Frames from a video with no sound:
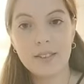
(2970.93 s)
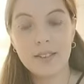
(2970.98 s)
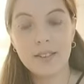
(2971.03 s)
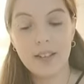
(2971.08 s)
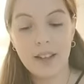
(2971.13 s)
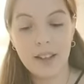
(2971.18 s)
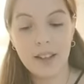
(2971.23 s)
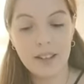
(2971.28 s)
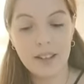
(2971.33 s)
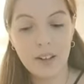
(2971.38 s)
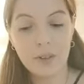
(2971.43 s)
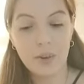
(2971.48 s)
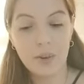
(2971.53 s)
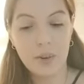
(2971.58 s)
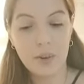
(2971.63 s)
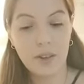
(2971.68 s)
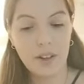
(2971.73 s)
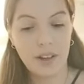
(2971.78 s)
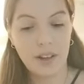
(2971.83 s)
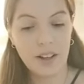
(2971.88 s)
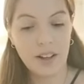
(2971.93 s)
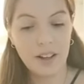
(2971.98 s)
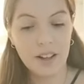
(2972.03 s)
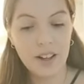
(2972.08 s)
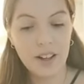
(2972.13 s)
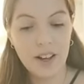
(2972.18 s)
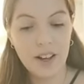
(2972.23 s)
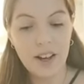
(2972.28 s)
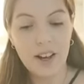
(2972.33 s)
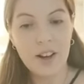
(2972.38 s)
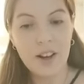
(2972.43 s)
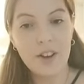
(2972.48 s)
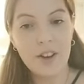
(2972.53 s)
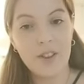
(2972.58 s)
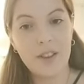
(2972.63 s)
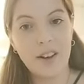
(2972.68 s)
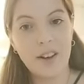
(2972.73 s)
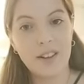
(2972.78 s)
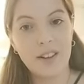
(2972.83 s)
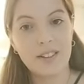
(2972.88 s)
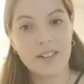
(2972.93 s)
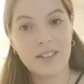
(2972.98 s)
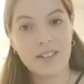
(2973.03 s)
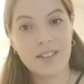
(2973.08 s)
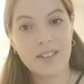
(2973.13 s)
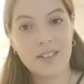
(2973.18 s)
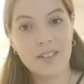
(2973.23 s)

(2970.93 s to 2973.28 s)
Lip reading: another thing that